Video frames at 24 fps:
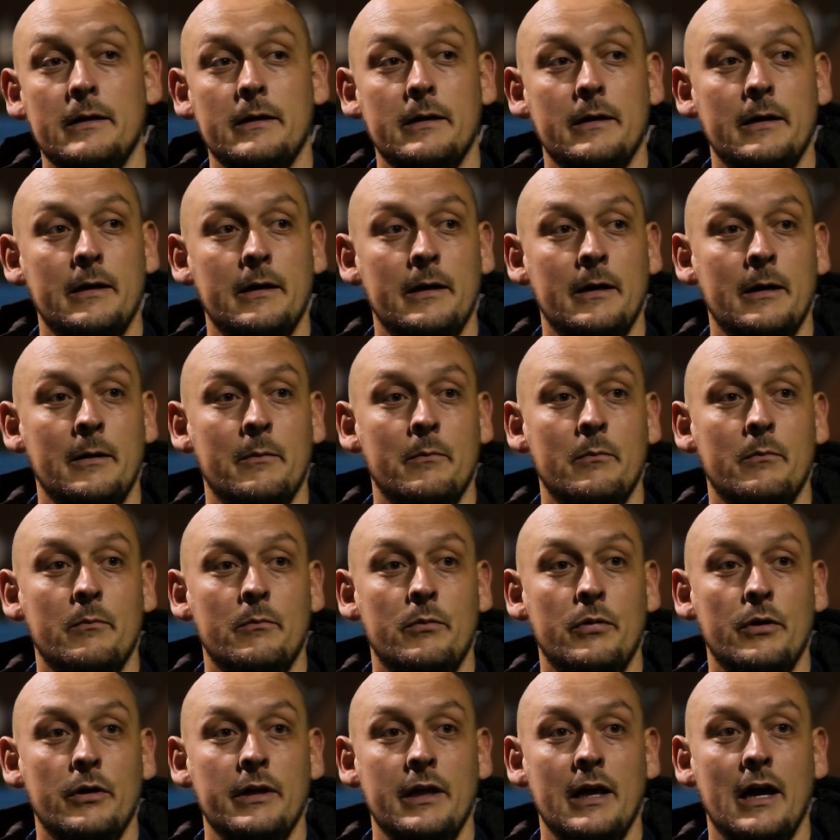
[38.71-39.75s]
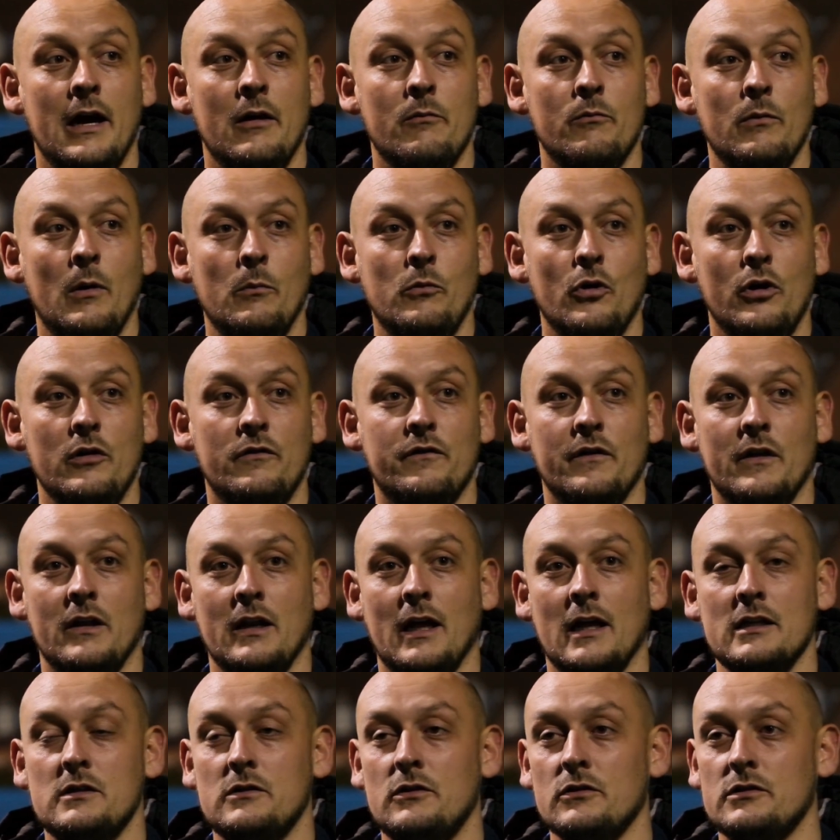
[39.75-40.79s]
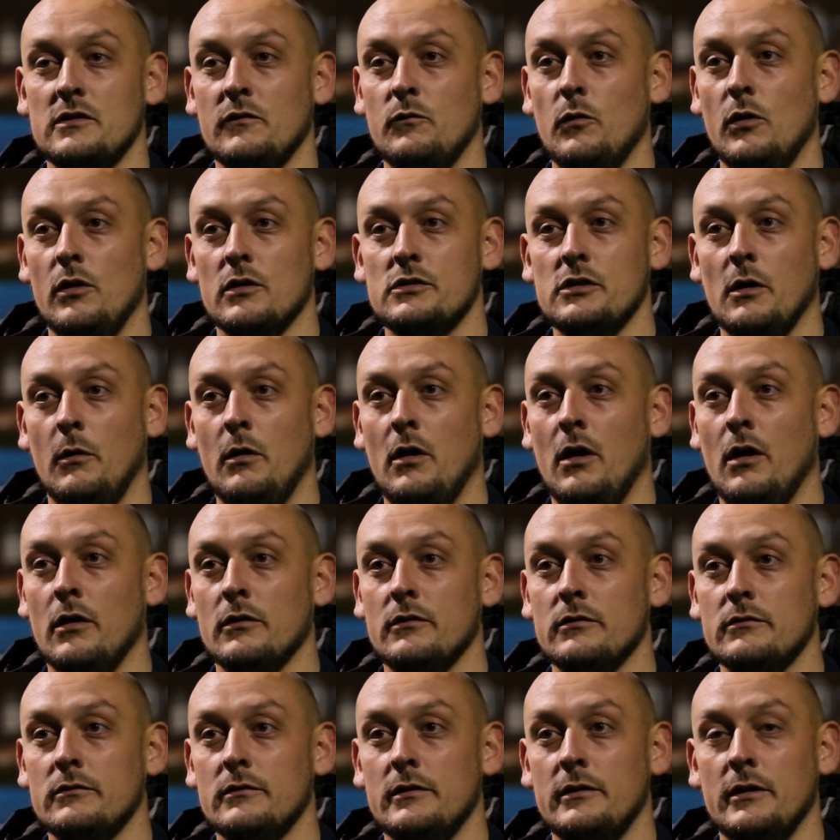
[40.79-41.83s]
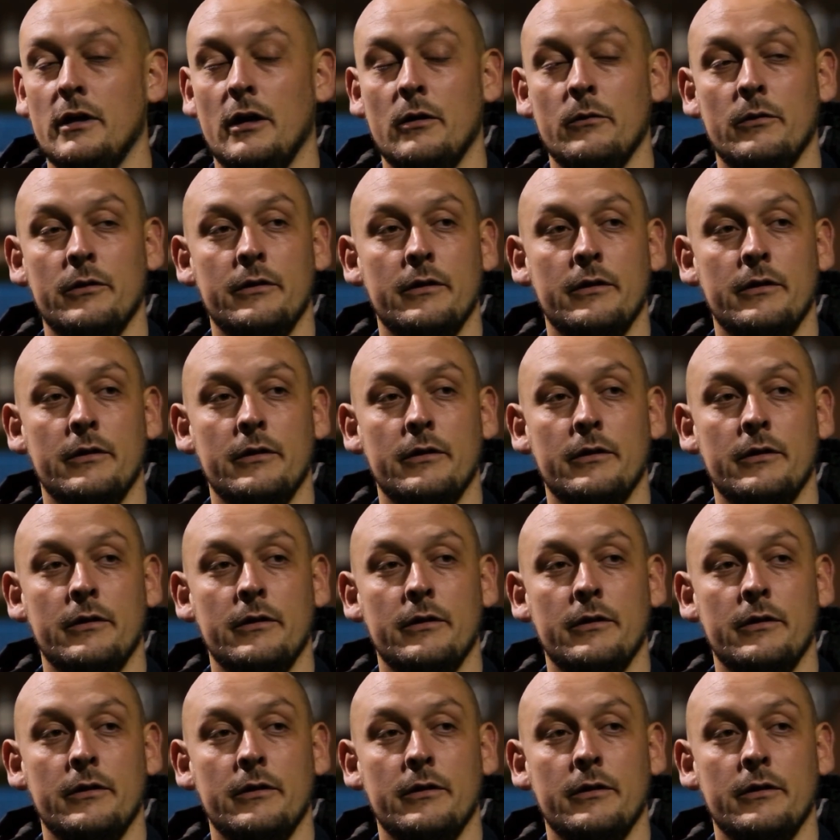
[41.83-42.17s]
But yeah, I'm gutted for the lads because they've worked so hard, and